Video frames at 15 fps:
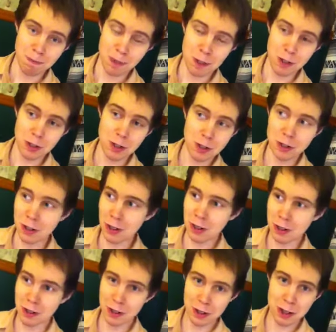just
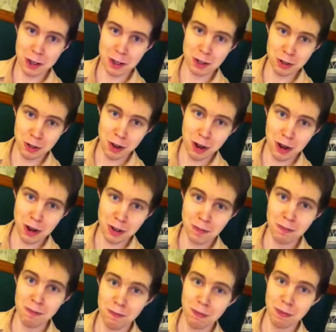stay strong,
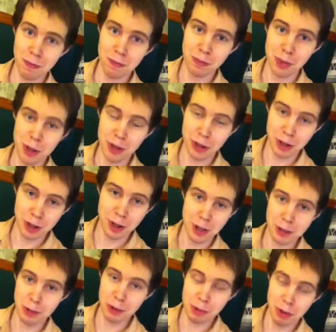be
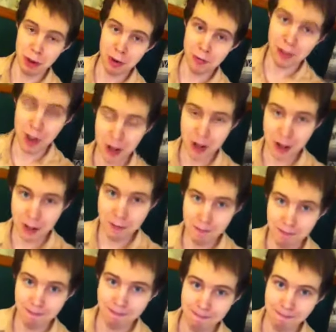encouraged, be motivated,
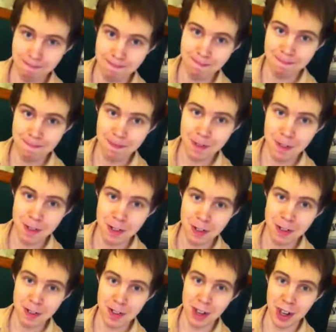
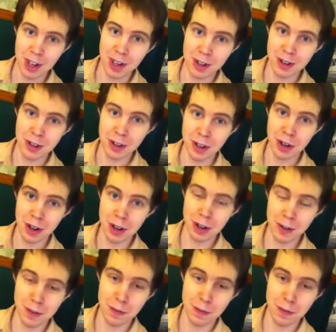and uh,